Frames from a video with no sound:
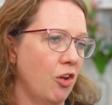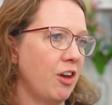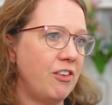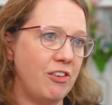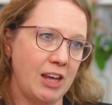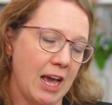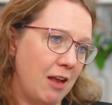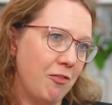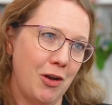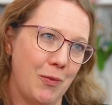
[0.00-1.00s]
not a
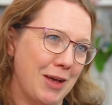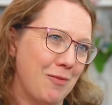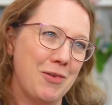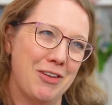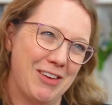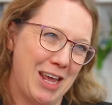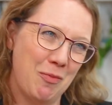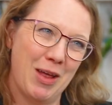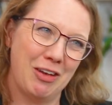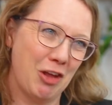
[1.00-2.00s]
TA following a
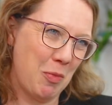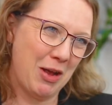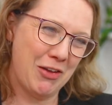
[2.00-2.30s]
scheme like toe by